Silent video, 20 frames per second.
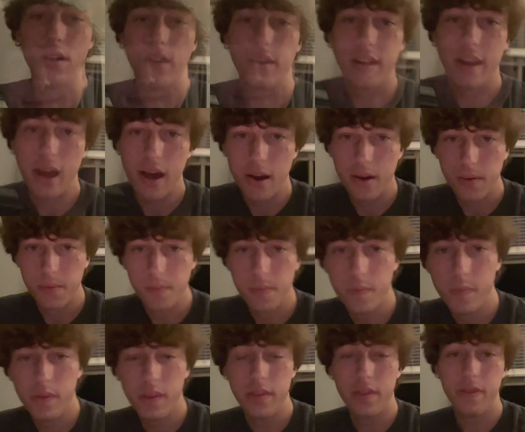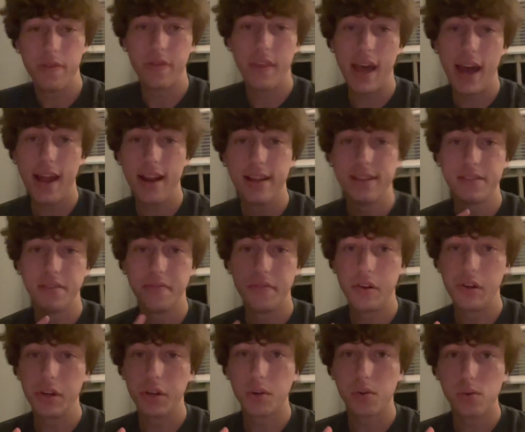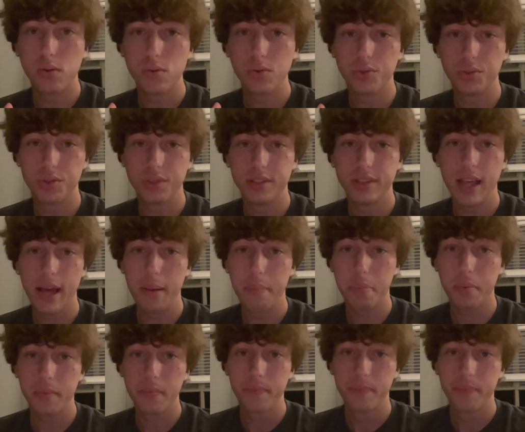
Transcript: Now, that is a very crucial step